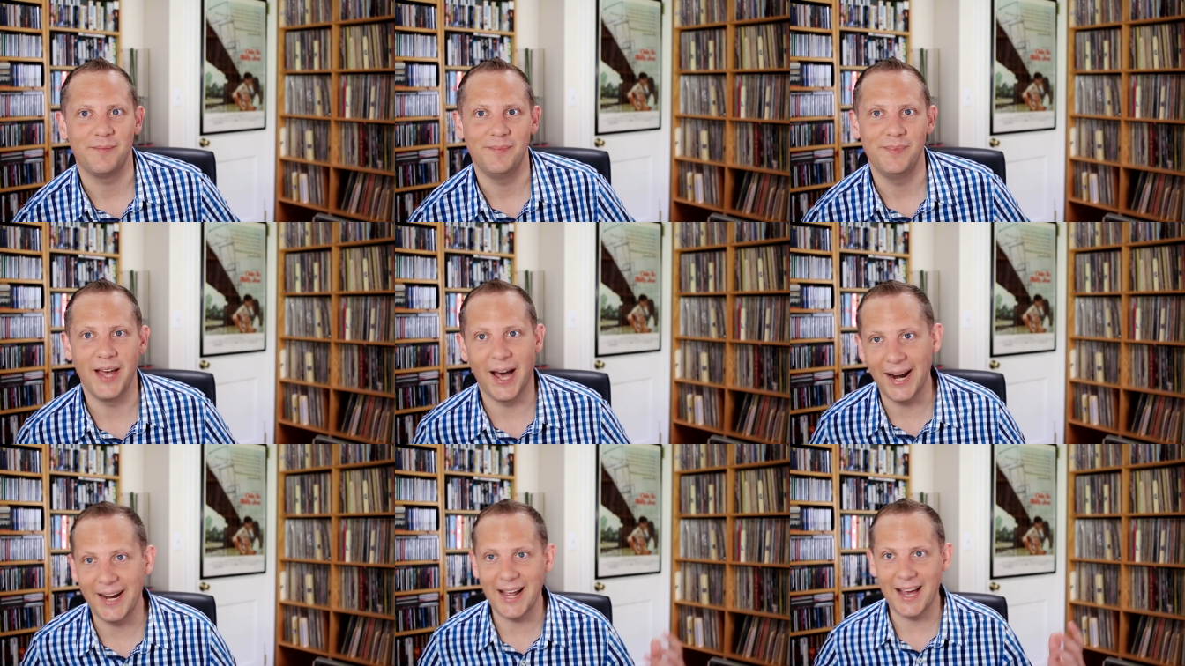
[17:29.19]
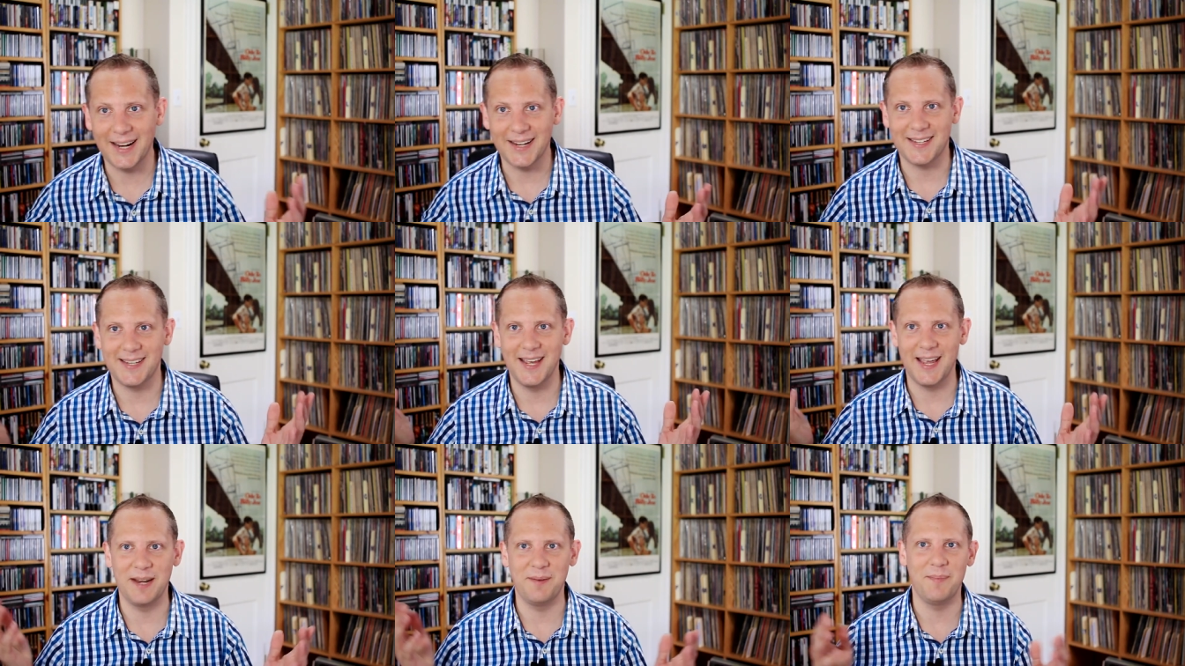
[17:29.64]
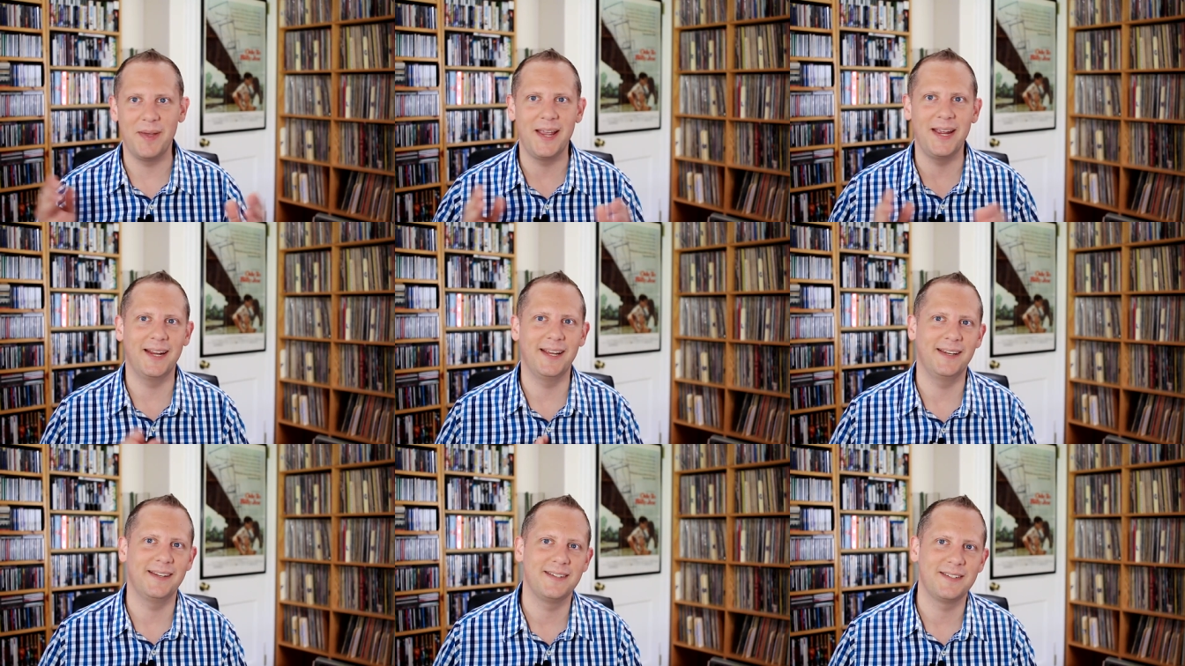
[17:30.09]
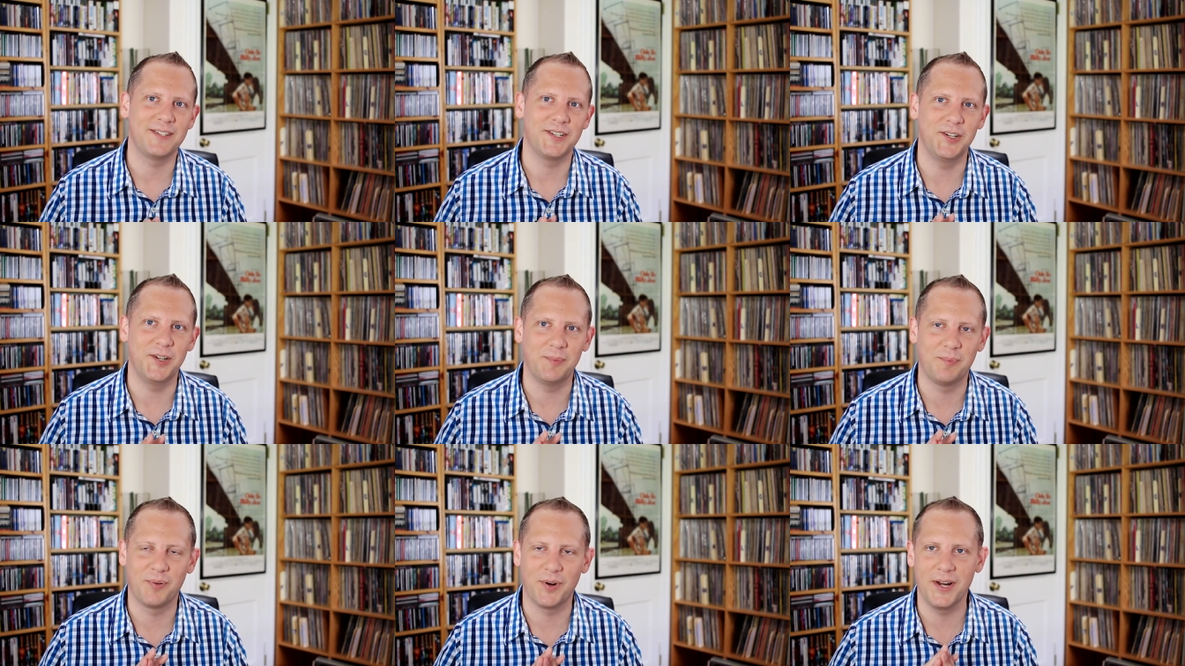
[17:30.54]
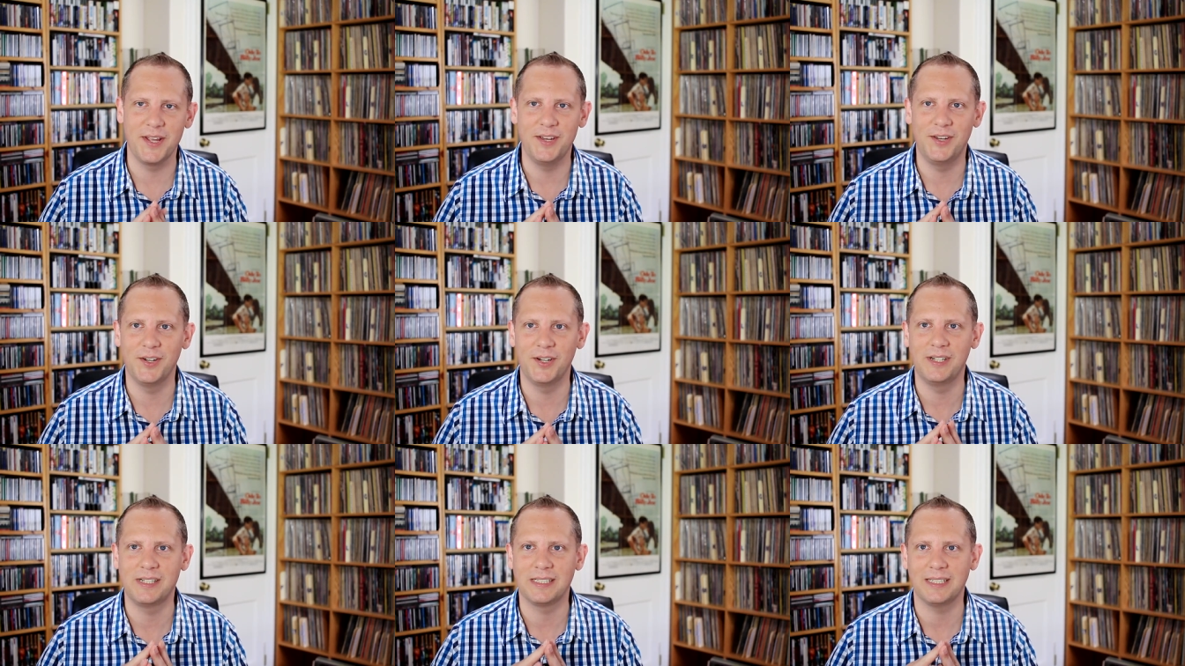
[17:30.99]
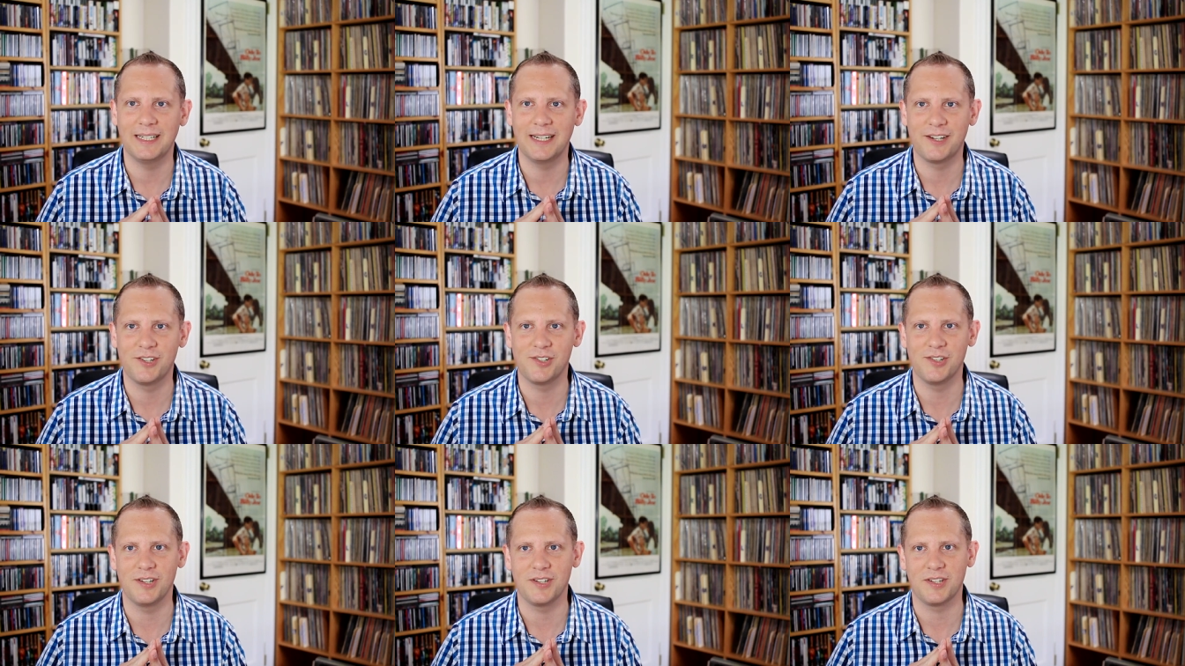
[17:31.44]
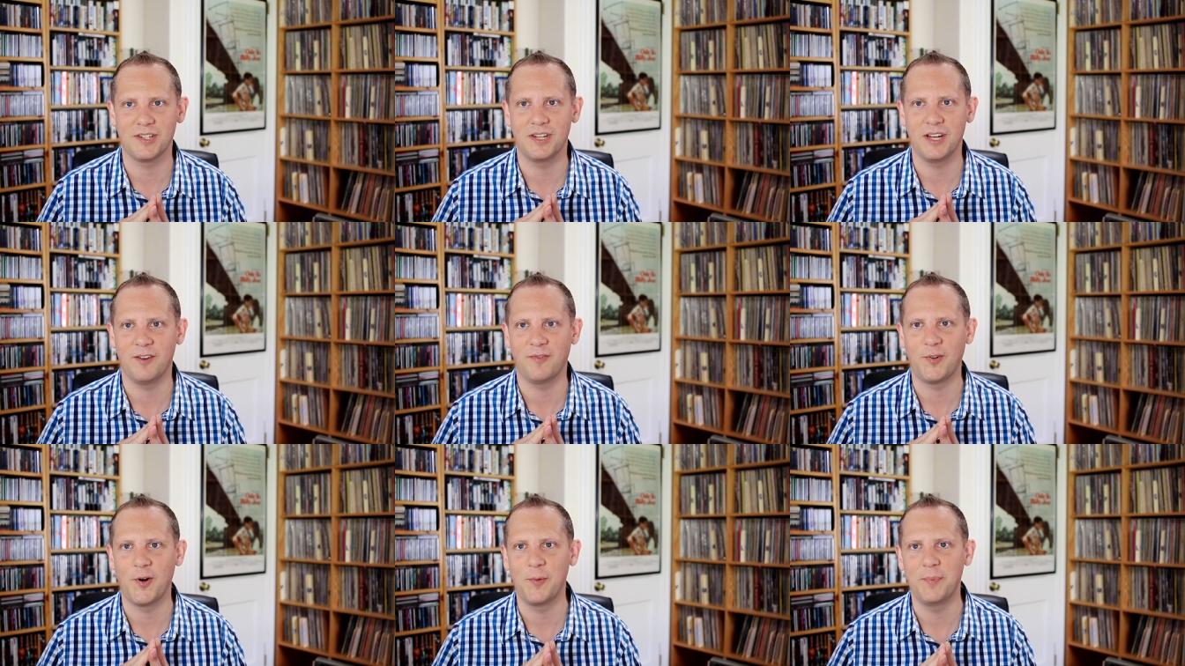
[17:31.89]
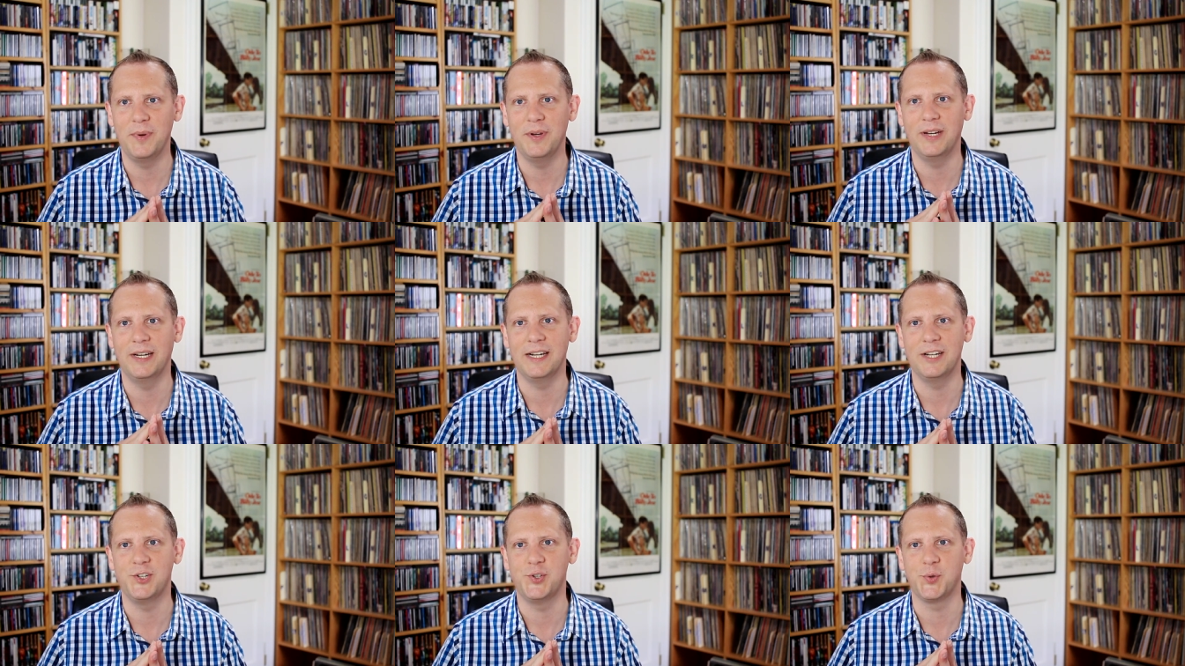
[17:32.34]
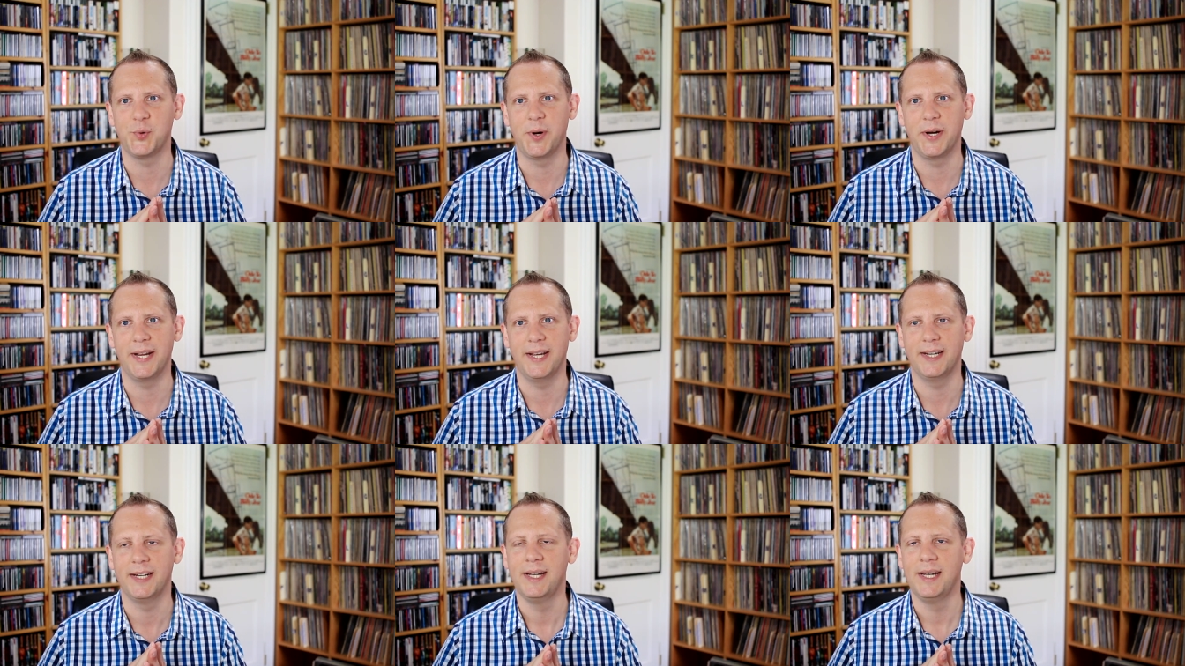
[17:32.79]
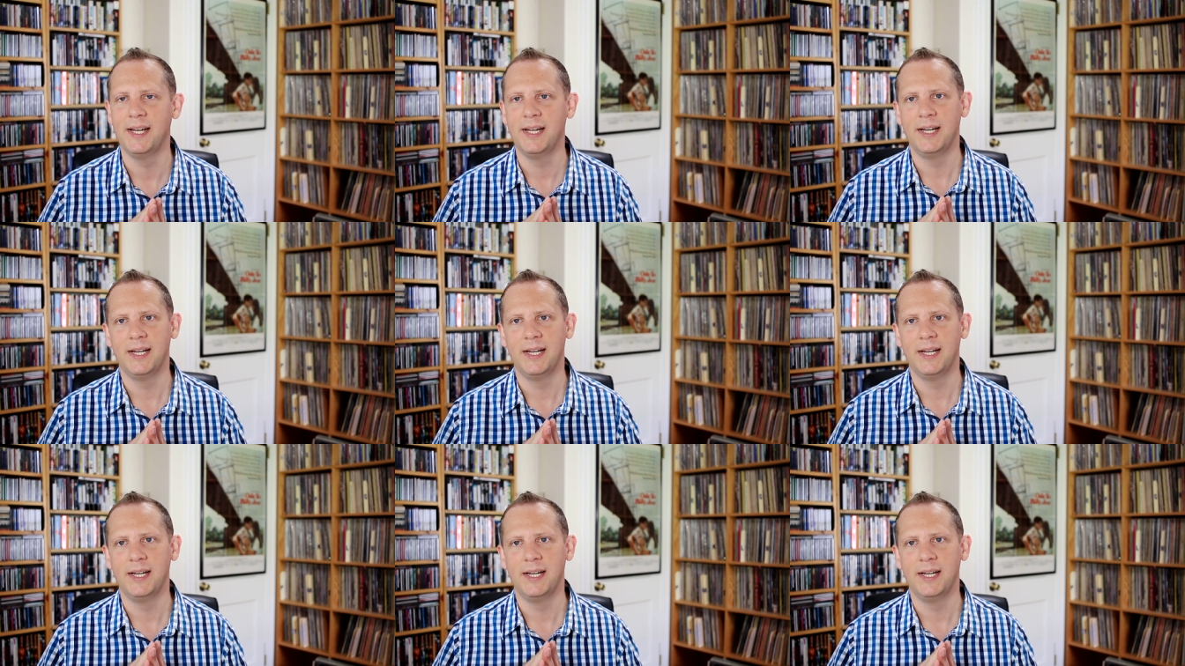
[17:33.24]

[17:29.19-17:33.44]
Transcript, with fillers: 9 out of 10 made it, so a pretty good collection of stuff. Hope you enjoyed it.